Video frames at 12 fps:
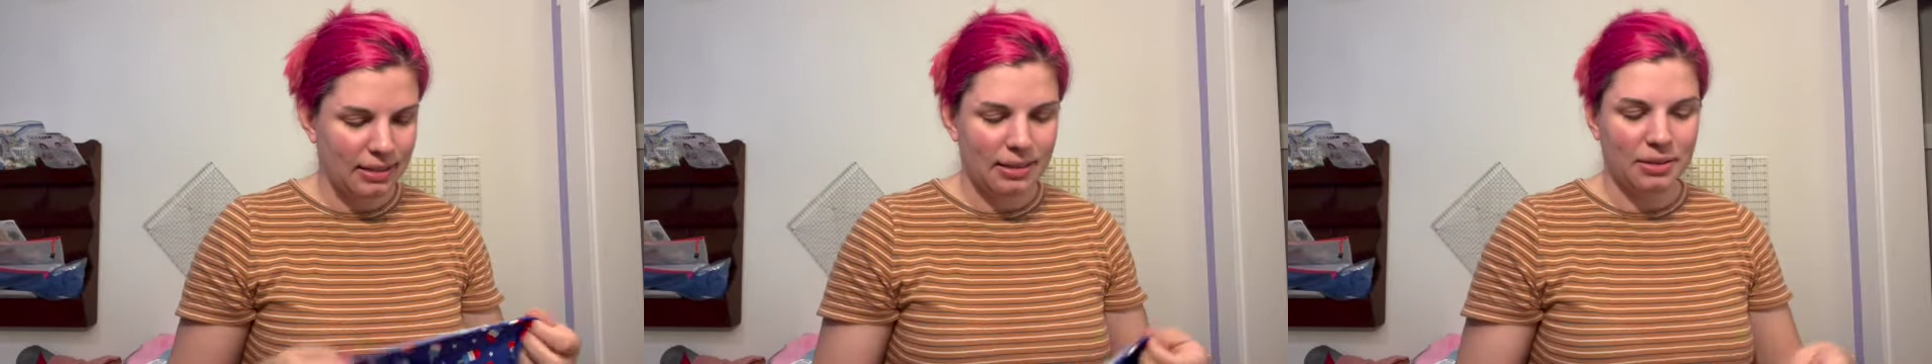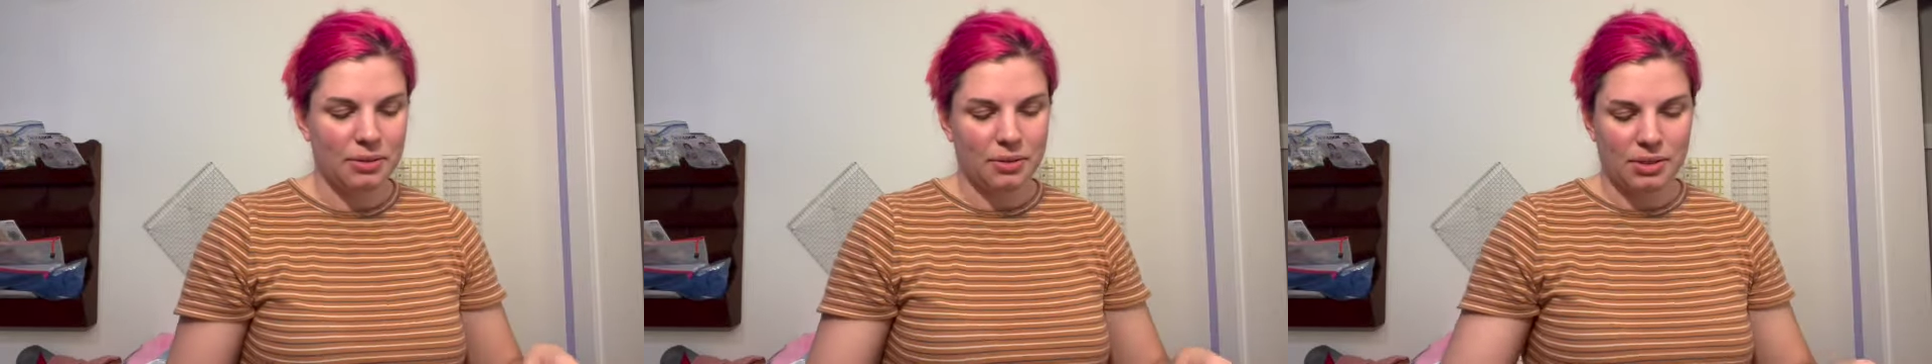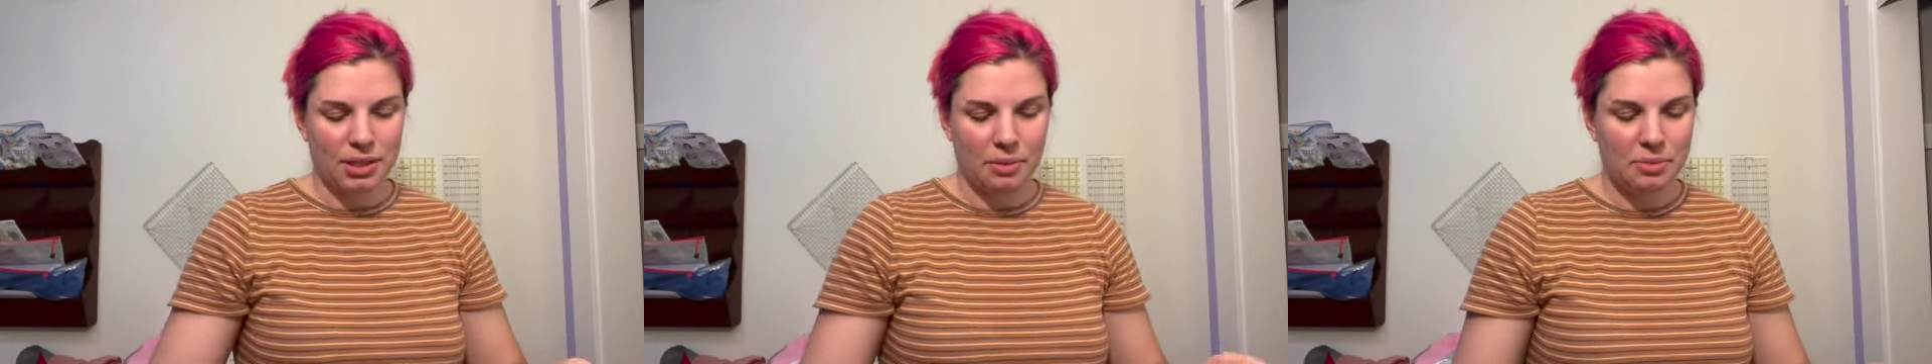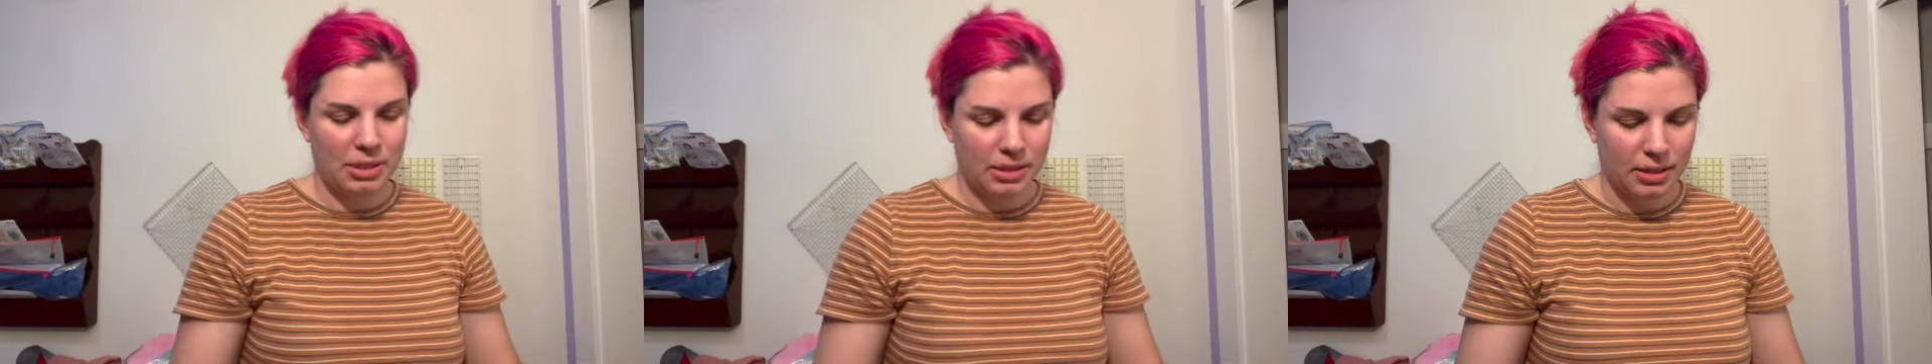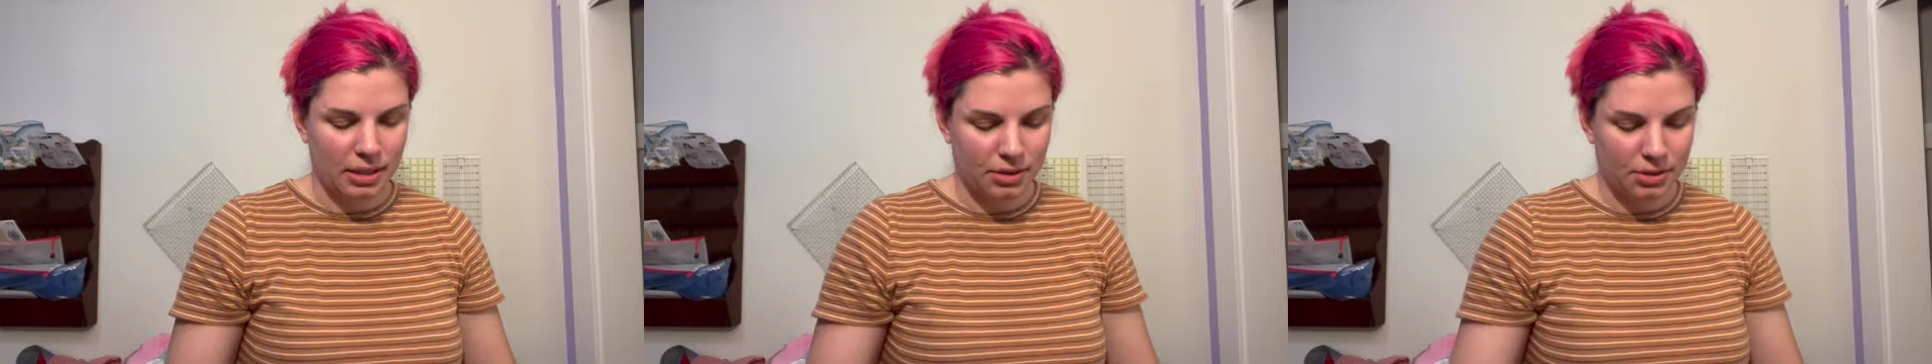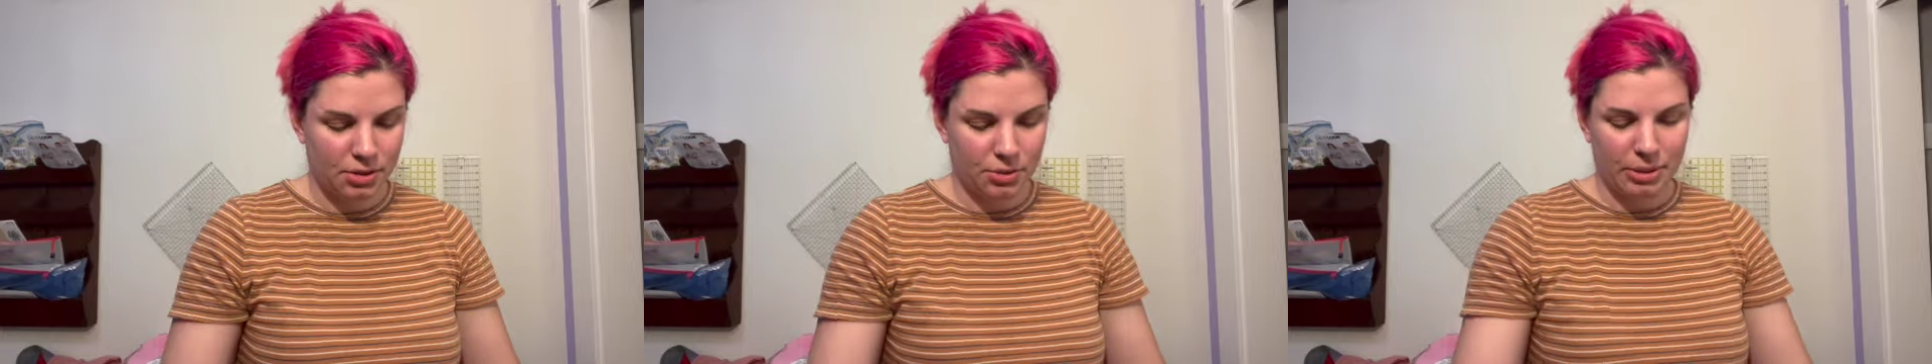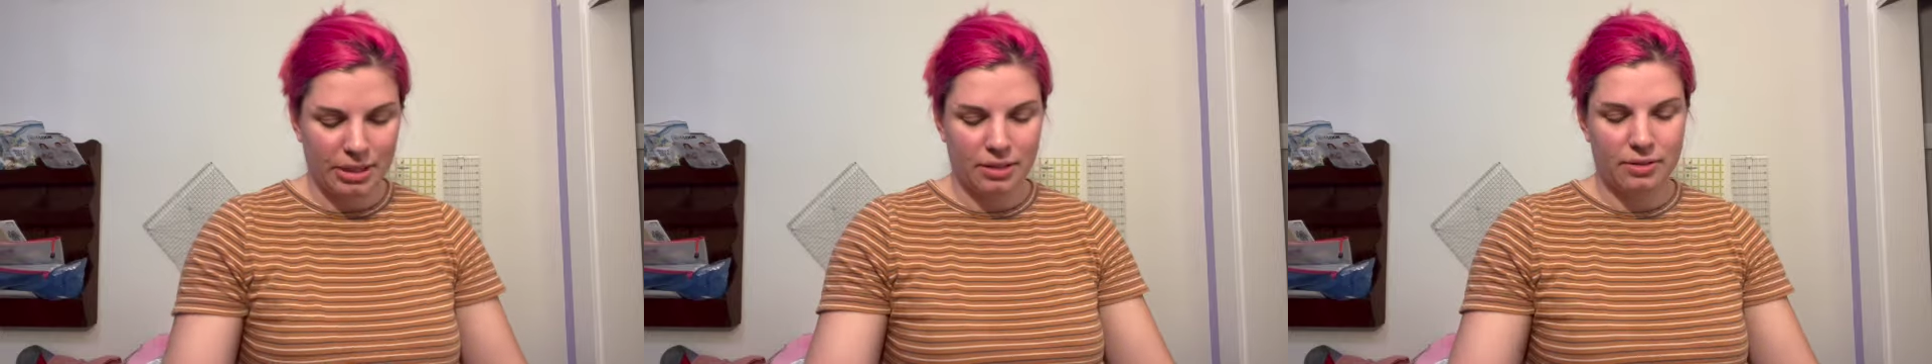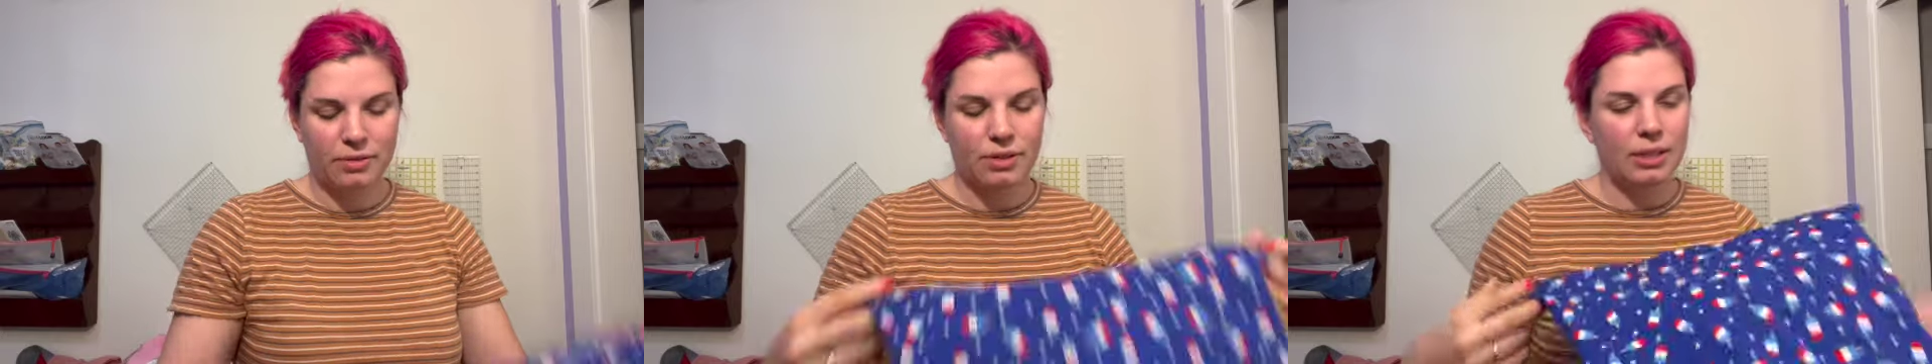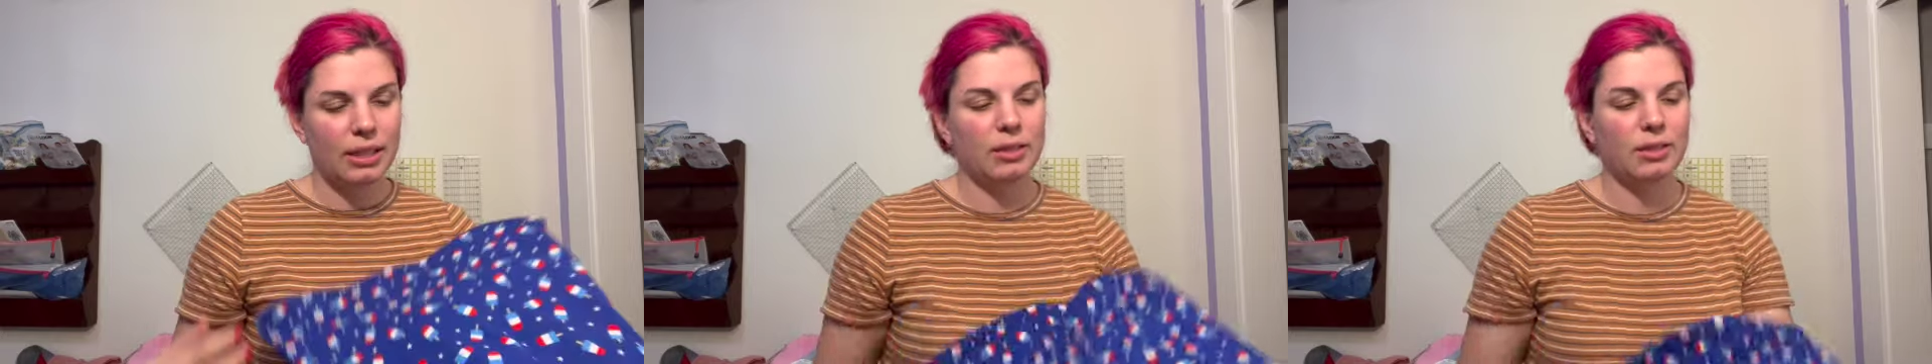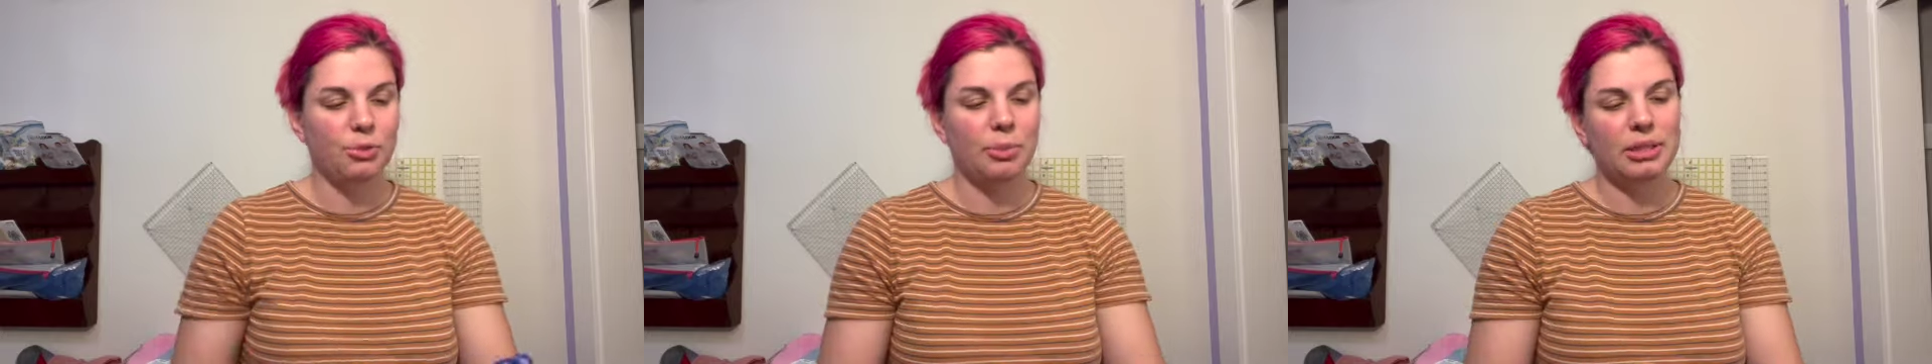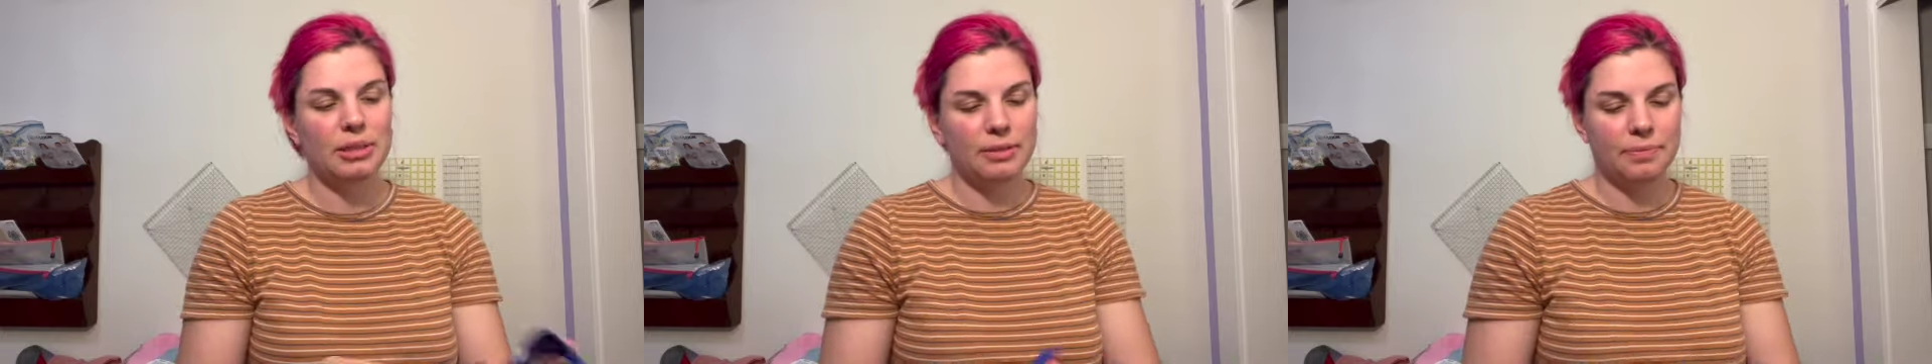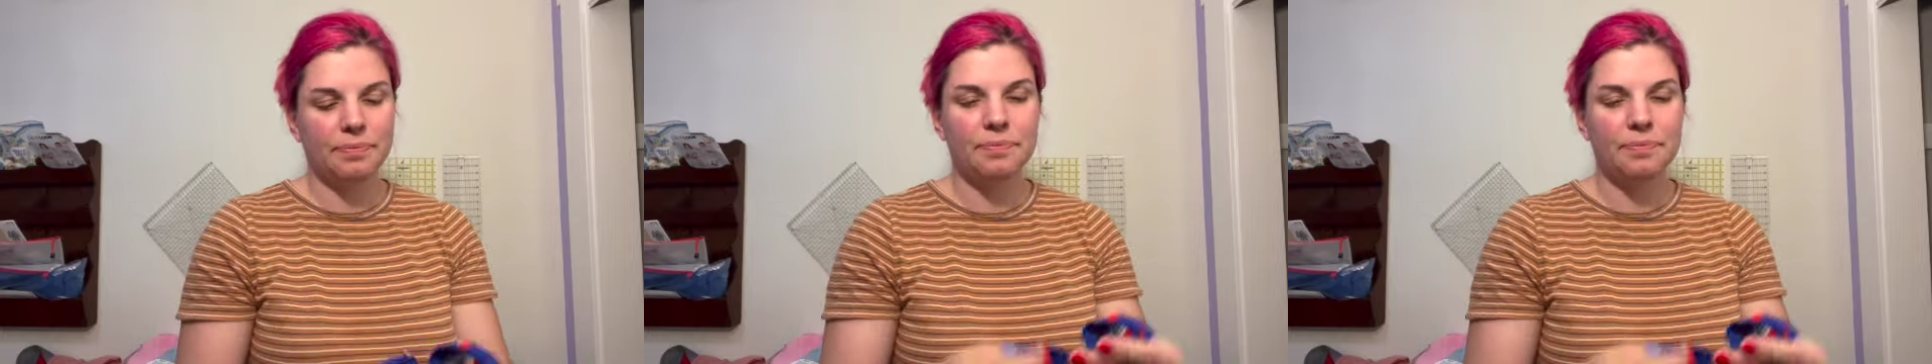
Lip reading: It'll do the job. She's a toddler. She'll wear it for like 2 months.